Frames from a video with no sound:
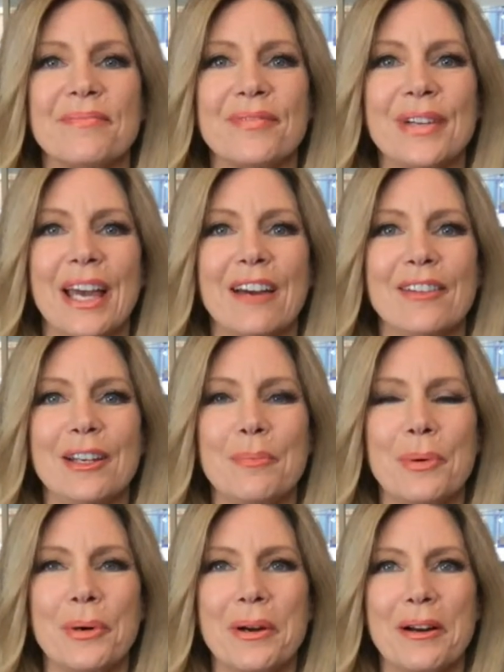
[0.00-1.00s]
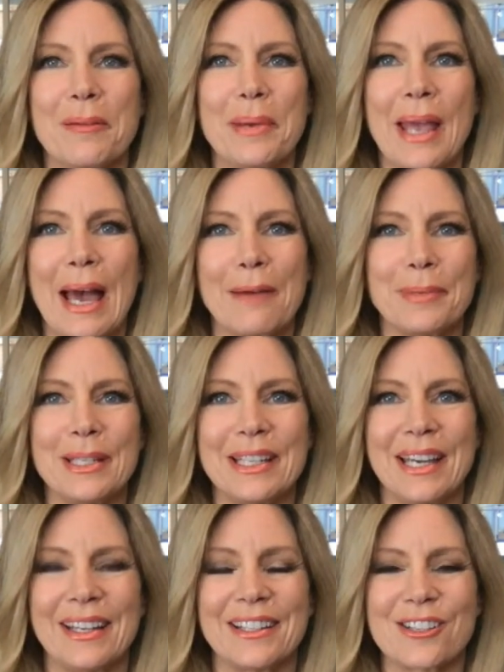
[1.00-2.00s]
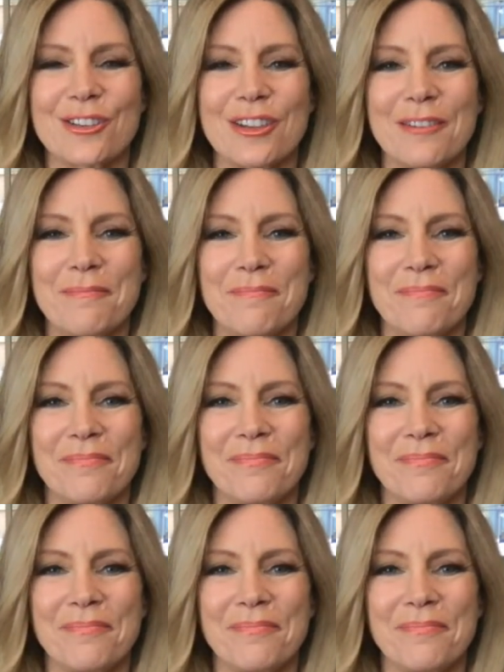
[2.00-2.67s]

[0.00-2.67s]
If we have any more, I'll be happy to answer them.